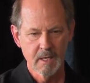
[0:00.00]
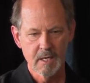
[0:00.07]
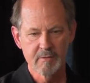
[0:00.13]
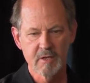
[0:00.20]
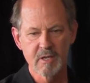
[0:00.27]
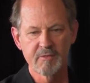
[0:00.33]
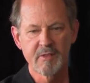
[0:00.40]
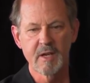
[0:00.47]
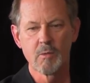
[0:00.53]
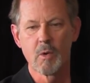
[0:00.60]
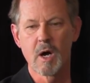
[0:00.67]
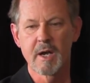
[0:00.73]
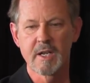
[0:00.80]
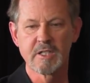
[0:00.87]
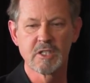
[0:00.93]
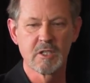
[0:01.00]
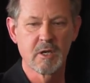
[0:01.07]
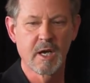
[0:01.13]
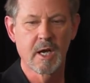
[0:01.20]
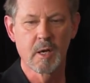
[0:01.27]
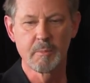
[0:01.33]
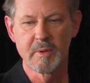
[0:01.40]
Even if they wanted
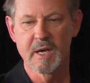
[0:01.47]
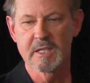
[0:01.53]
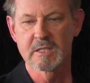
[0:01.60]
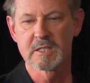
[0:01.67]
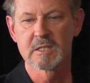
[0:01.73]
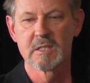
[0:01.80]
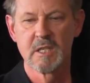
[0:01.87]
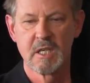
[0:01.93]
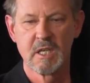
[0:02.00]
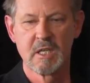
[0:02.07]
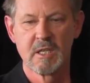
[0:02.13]
to help us